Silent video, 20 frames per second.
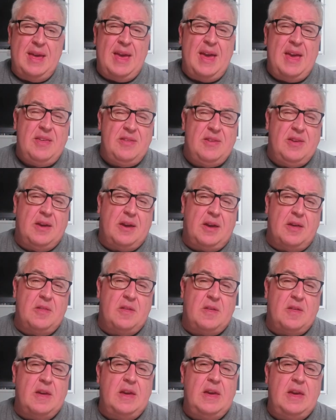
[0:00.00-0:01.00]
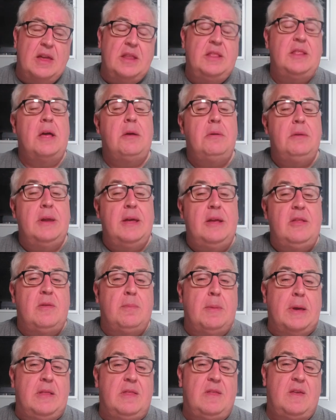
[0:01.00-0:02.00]
As you can see, you don't need to
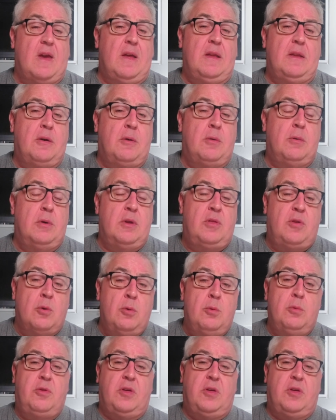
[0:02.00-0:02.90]
be technical at all